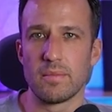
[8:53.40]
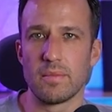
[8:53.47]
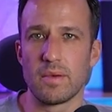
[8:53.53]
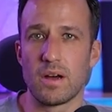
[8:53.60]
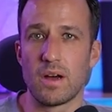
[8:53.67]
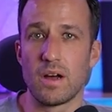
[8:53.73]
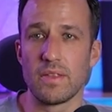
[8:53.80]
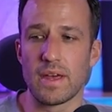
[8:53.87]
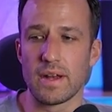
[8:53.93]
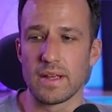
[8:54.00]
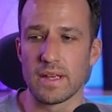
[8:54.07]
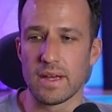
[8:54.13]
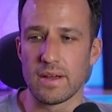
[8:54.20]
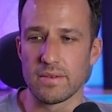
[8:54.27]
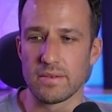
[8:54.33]
on that
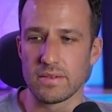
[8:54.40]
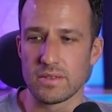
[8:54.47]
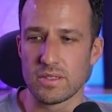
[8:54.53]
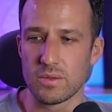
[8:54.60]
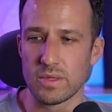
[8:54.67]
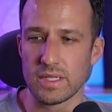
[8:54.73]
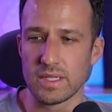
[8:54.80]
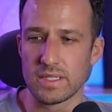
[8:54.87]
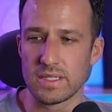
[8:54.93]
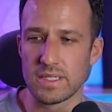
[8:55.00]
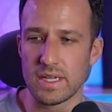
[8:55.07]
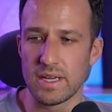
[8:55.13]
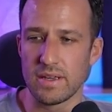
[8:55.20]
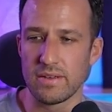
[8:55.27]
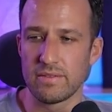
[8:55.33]
account. So we'll hit
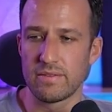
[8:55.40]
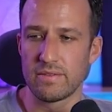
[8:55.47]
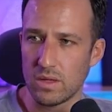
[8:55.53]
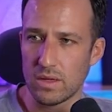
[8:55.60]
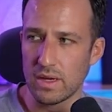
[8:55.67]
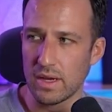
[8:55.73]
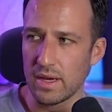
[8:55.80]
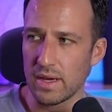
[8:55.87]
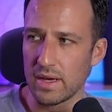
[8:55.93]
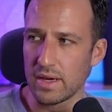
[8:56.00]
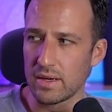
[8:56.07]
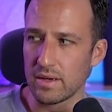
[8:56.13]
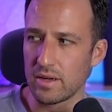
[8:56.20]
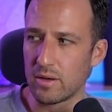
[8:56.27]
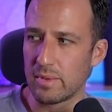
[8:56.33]
save
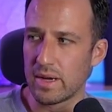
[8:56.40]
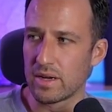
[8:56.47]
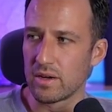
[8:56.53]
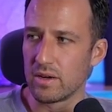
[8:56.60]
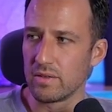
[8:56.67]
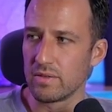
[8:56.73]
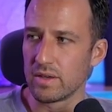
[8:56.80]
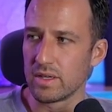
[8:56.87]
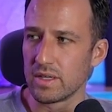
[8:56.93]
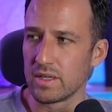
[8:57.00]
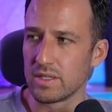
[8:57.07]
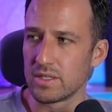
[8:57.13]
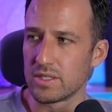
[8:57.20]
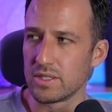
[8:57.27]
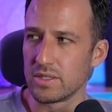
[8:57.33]
and go back over
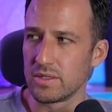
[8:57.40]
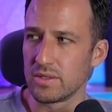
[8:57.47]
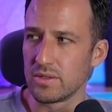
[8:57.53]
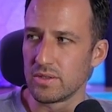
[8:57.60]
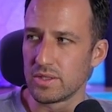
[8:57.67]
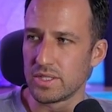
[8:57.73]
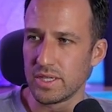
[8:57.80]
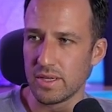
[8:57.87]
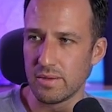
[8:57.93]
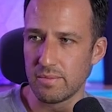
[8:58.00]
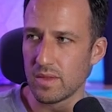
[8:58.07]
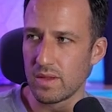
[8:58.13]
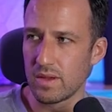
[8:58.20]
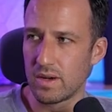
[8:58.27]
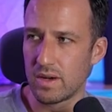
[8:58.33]
to team
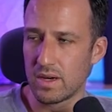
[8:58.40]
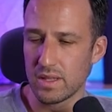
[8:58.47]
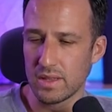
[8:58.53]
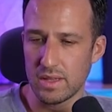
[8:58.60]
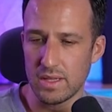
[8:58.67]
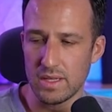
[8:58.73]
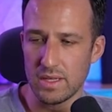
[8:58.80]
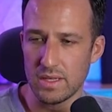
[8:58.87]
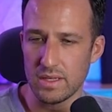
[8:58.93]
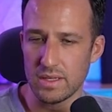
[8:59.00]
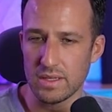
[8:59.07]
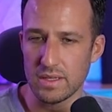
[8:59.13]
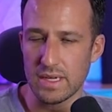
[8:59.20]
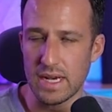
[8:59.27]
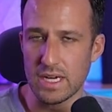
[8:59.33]
on
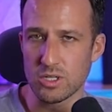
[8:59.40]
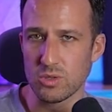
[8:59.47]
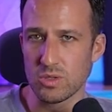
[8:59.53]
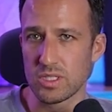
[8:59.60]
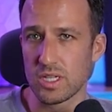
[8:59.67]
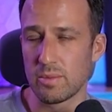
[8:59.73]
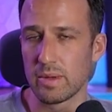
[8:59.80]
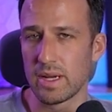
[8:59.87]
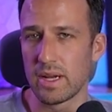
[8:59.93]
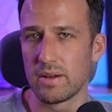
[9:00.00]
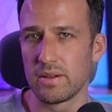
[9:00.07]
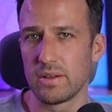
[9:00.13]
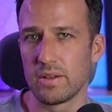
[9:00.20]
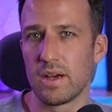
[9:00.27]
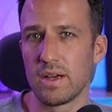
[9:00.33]
the actual sub
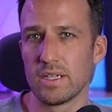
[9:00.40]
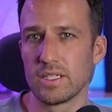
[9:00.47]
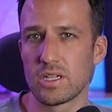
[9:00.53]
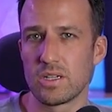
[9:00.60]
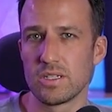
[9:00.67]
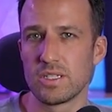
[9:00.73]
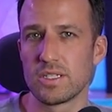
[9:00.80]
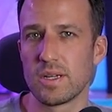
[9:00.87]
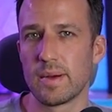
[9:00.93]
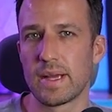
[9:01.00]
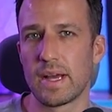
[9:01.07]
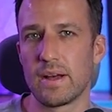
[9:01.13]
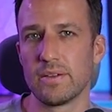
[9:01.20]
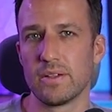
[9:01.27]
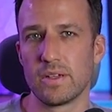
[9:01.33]
account. It's called sub
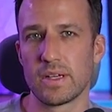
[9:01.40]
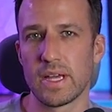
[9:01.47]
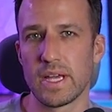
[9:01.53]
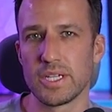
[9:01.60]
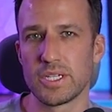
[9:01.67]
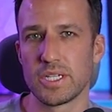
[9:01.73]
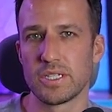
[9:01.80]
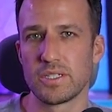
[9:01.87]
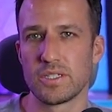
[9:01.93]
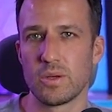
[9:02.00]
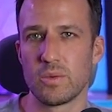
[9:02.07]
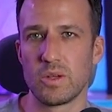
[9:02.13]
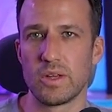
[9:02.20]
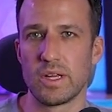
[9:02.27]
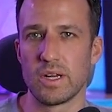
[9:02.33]
account and location. So
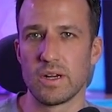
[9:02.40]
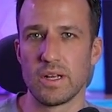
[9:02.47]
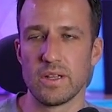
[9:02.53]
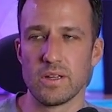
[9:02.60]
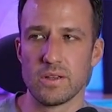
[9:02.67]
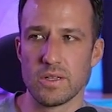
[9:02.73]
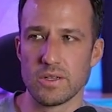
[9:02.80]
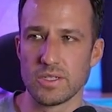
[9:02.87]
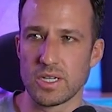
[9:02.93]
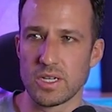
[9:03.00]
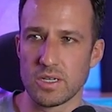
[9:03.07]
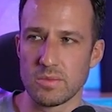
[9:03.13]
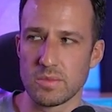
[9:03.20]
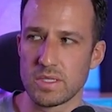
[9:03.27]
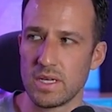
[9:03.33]
when you hear either of those
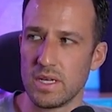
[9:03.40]
terms,